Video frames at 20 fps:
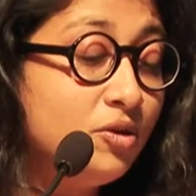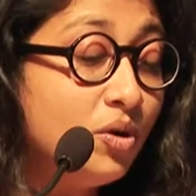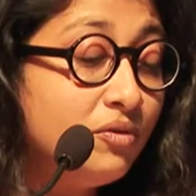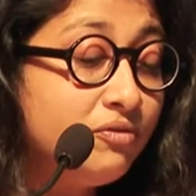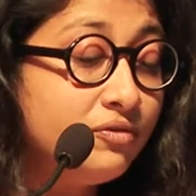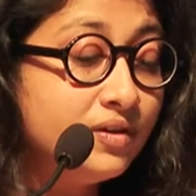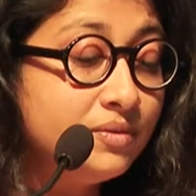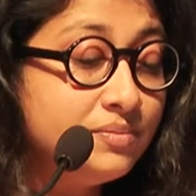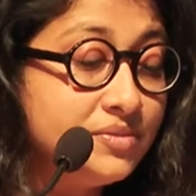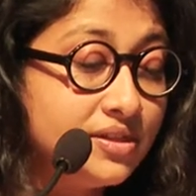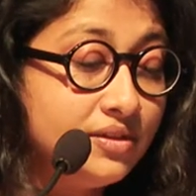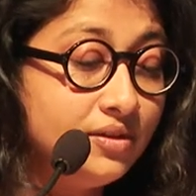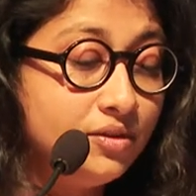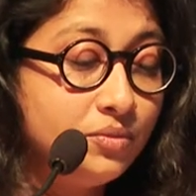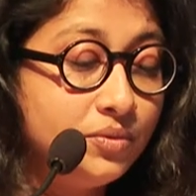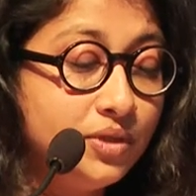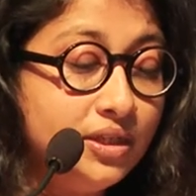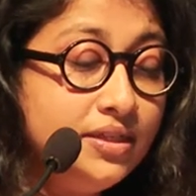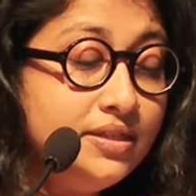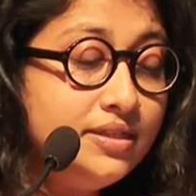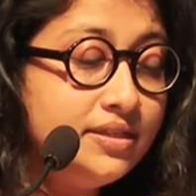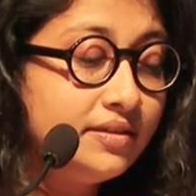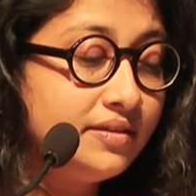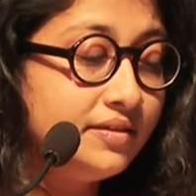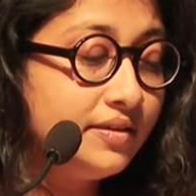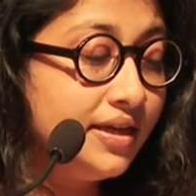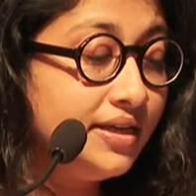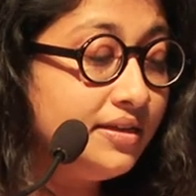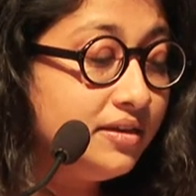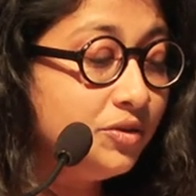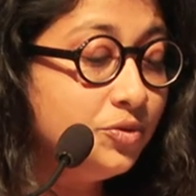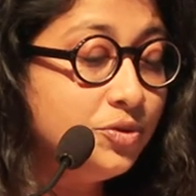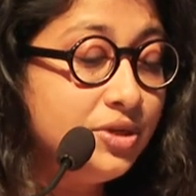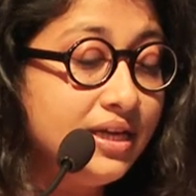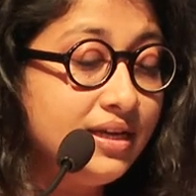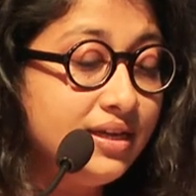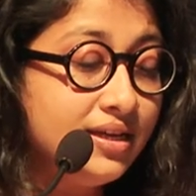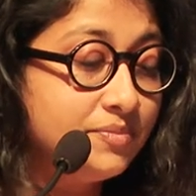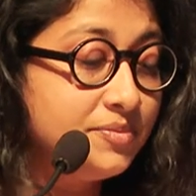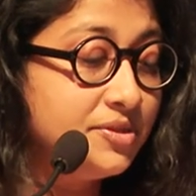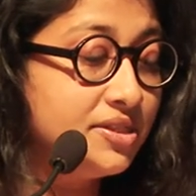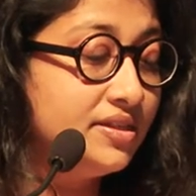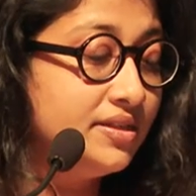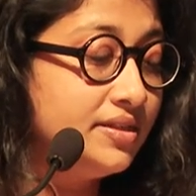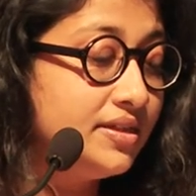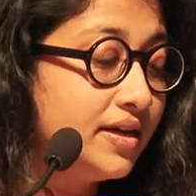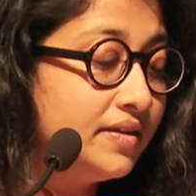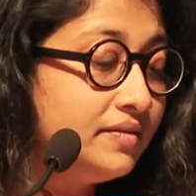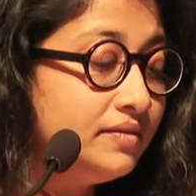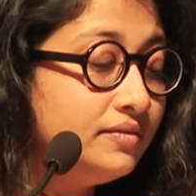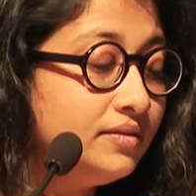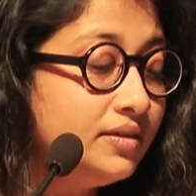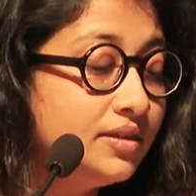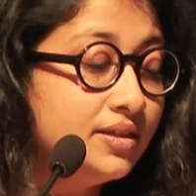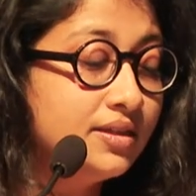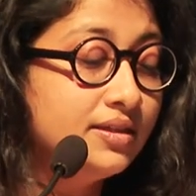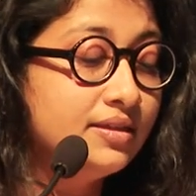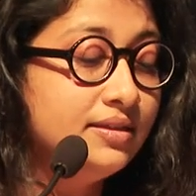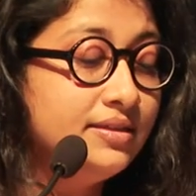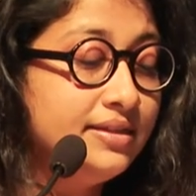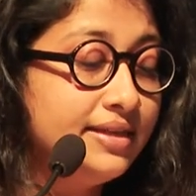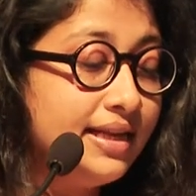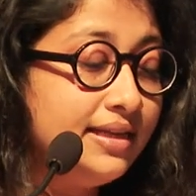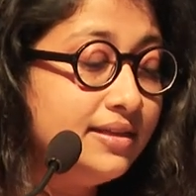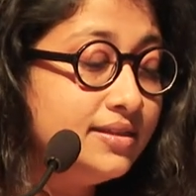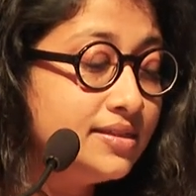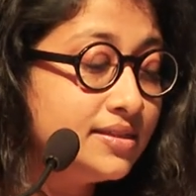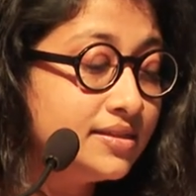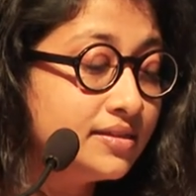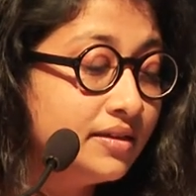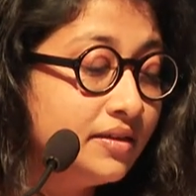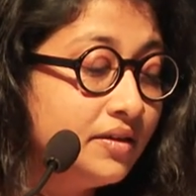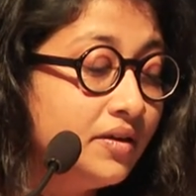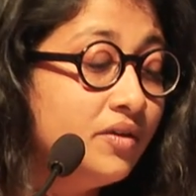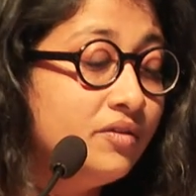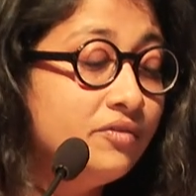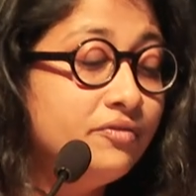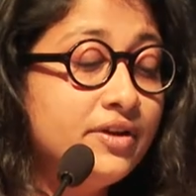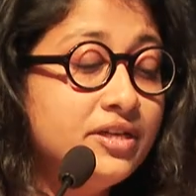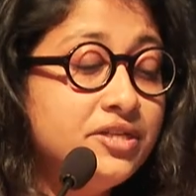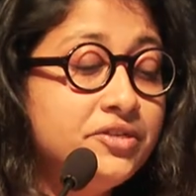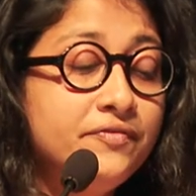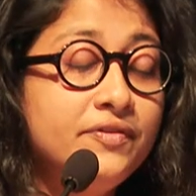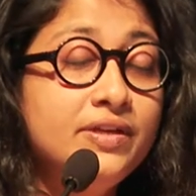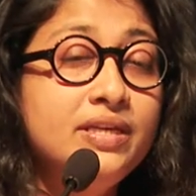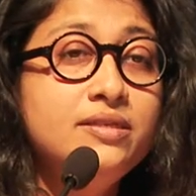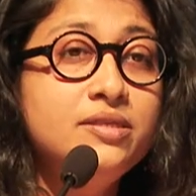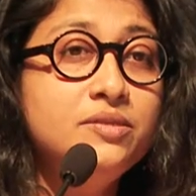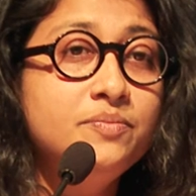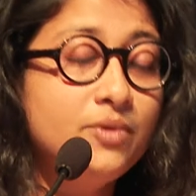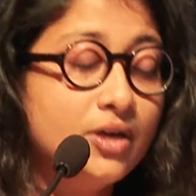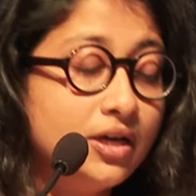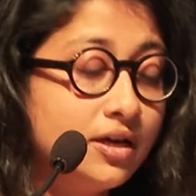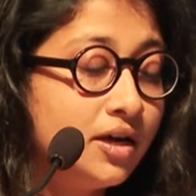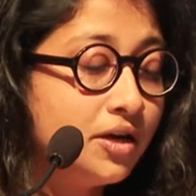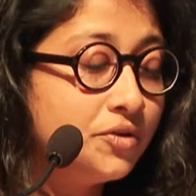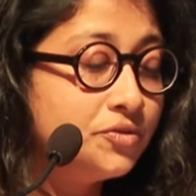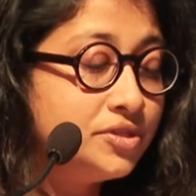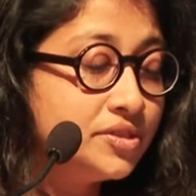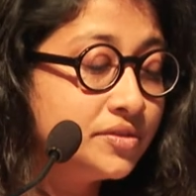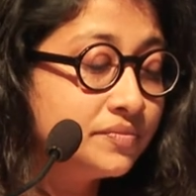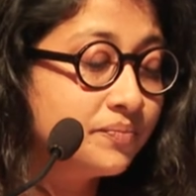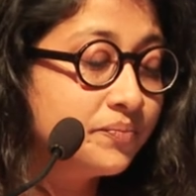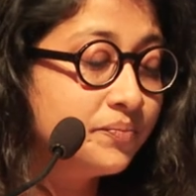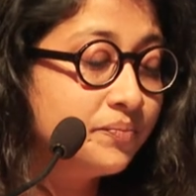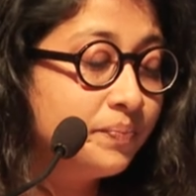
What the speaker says: law firms in the world, including Gibson Dunn, Kirkland Ellis, Freshfields Bruckhaus,